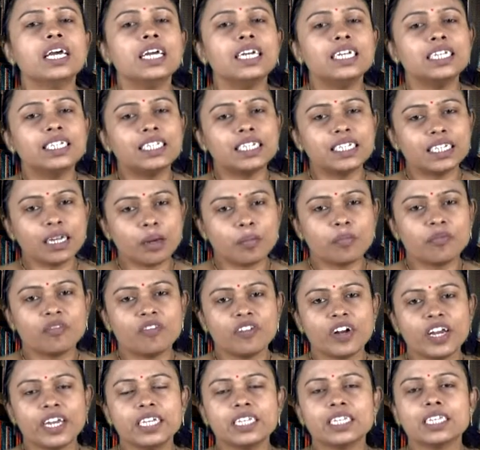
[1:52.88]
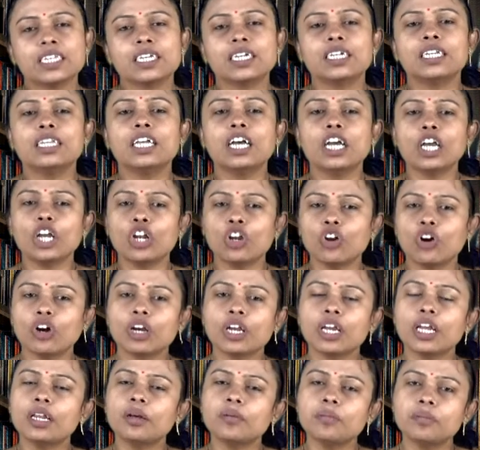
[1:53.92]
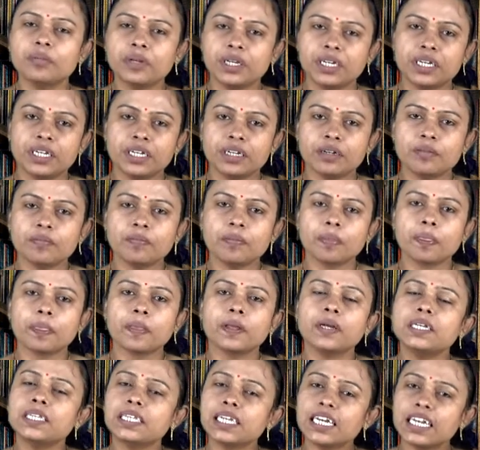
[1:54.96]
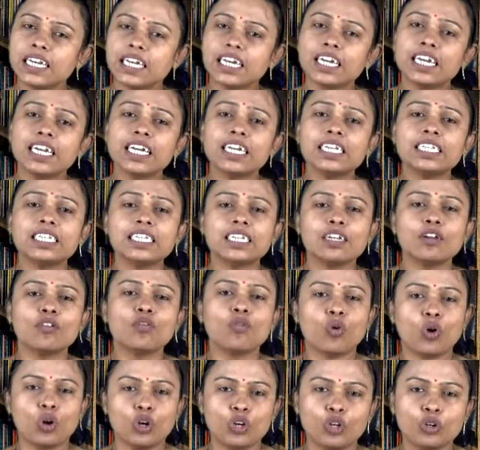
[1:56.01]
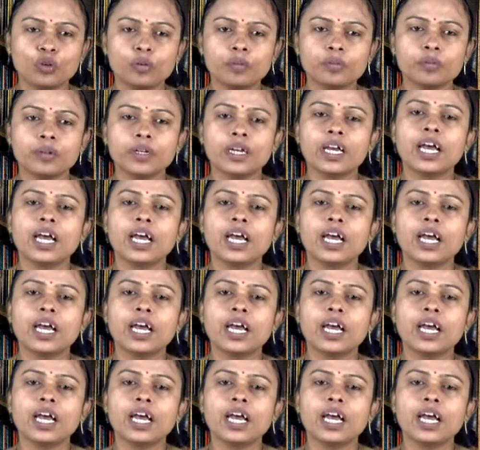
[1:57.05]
Stepwise, the inoculum medium is increased in volume,